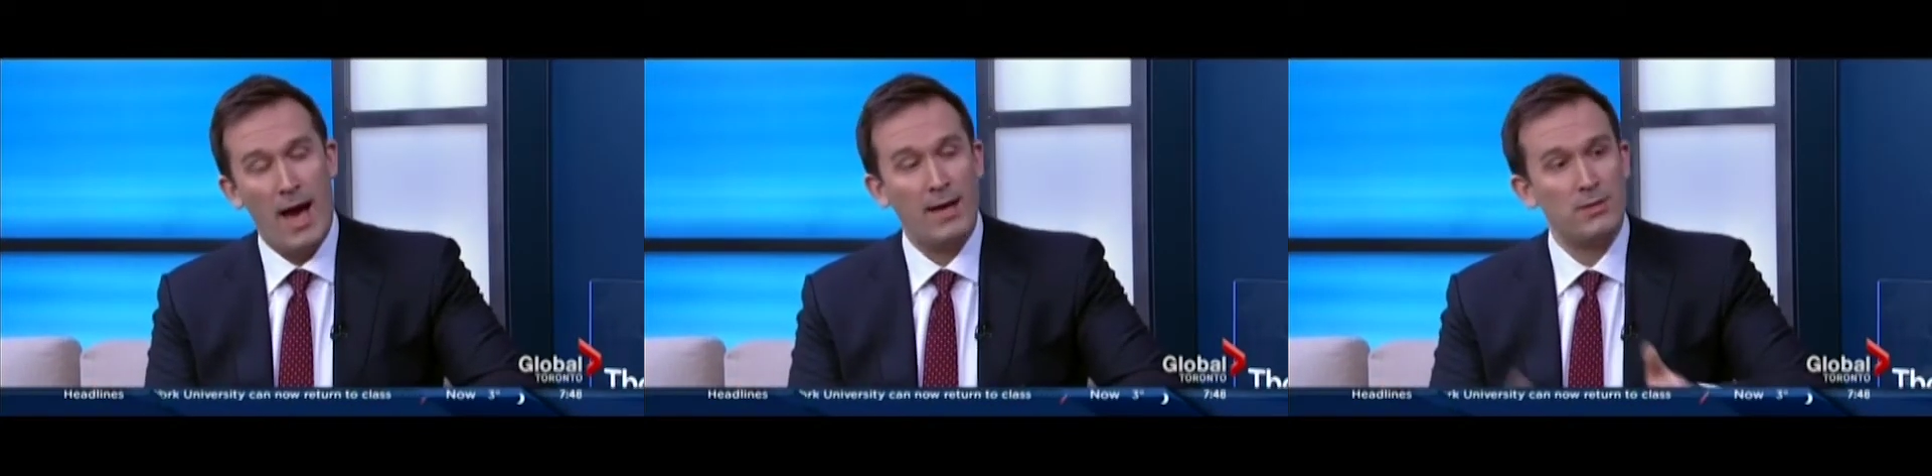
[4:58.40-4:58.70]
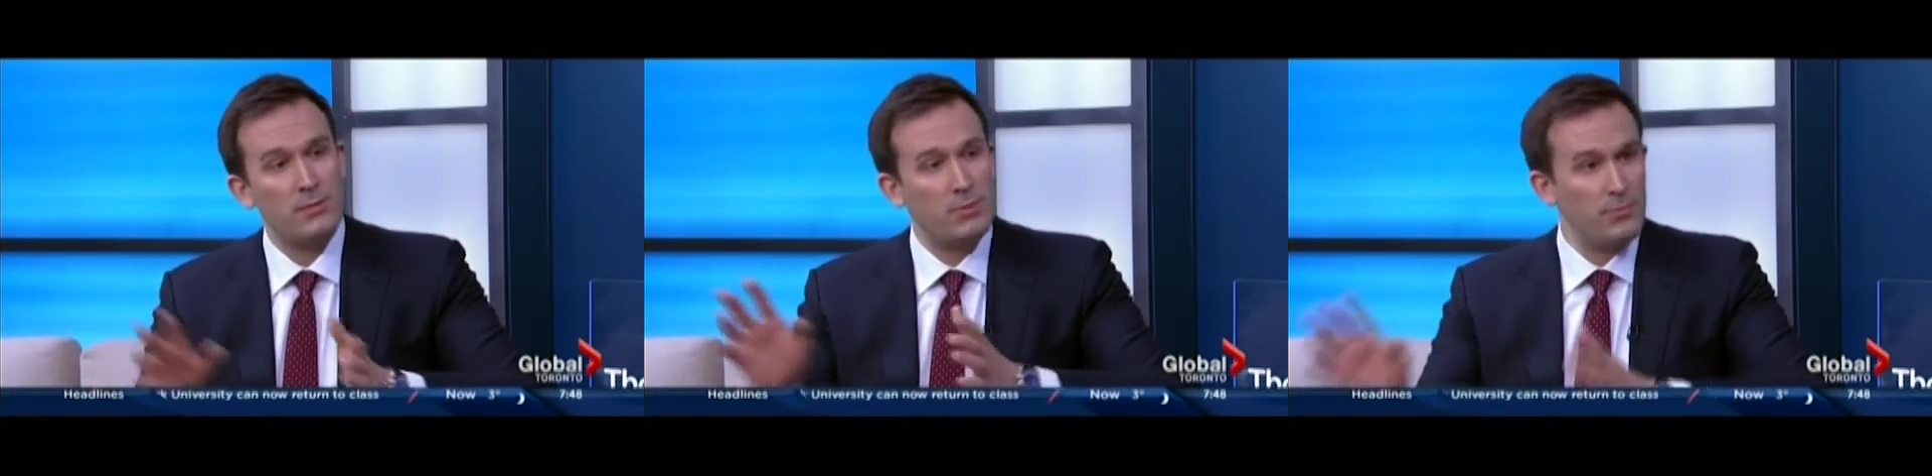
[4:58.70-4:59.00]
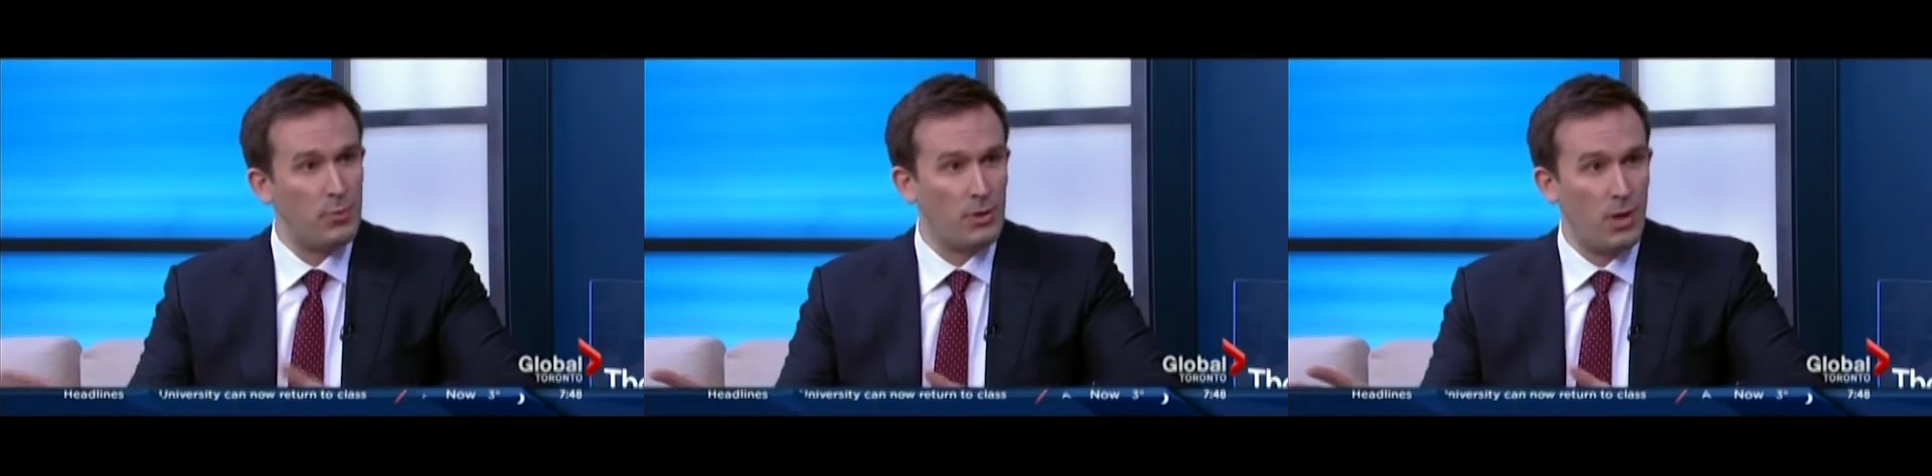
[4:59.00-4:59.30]
ask them
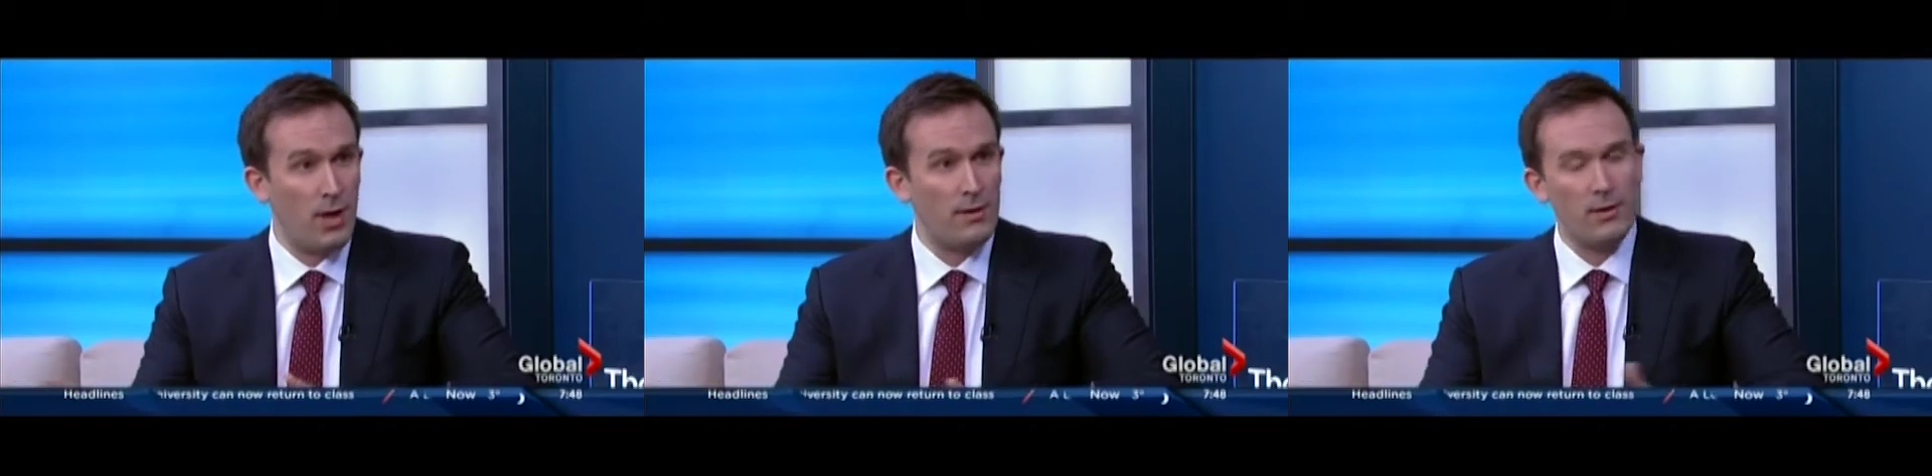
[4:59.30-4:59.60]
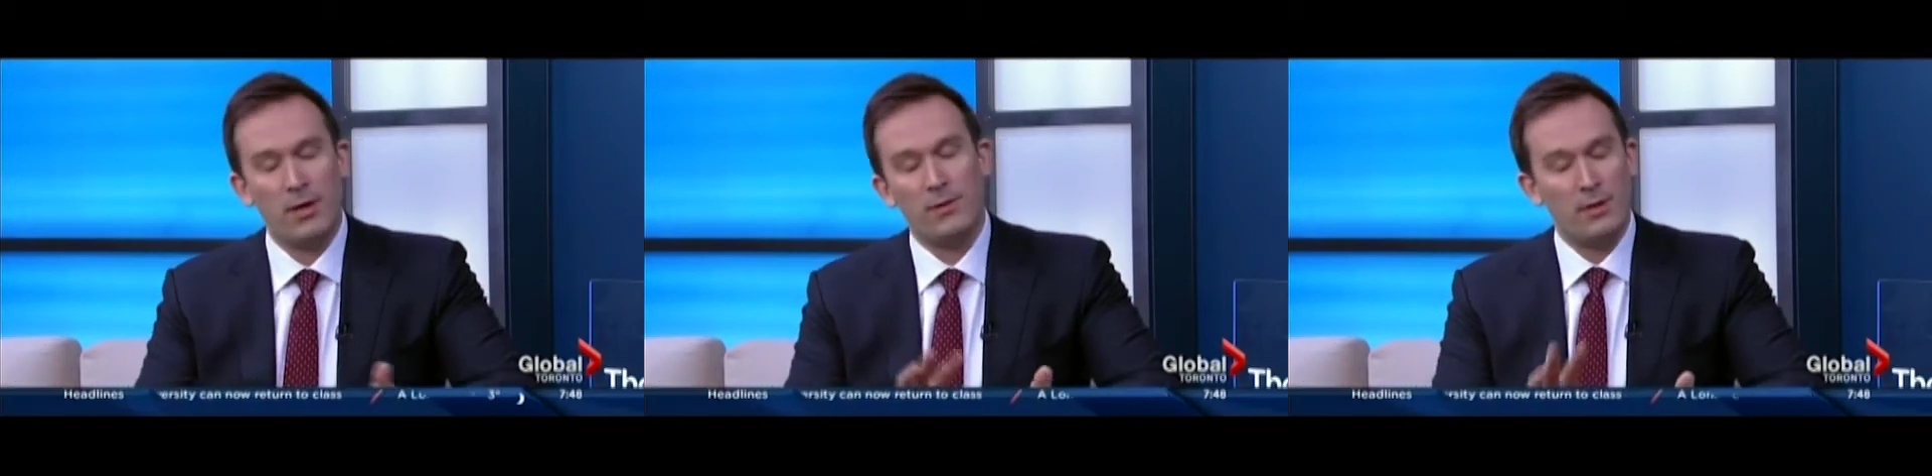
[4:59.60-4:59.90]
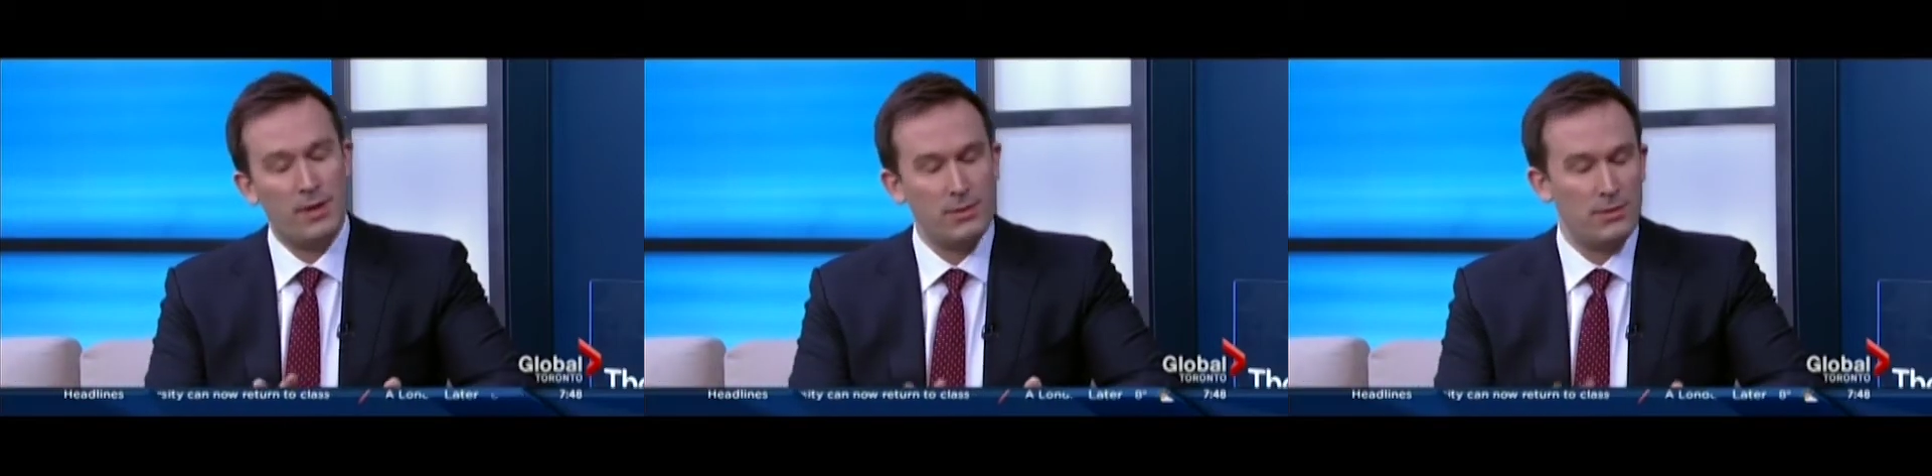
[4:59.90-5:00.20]
to pull off, or not
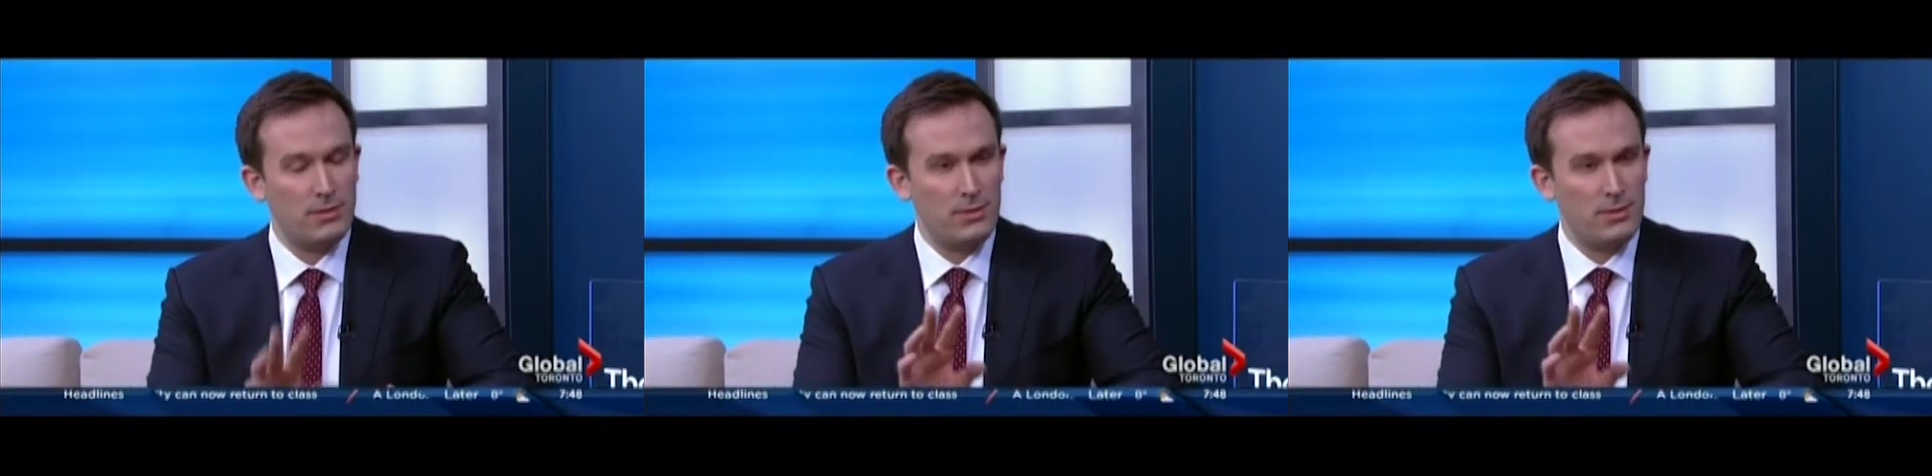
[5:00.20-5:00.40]
their license,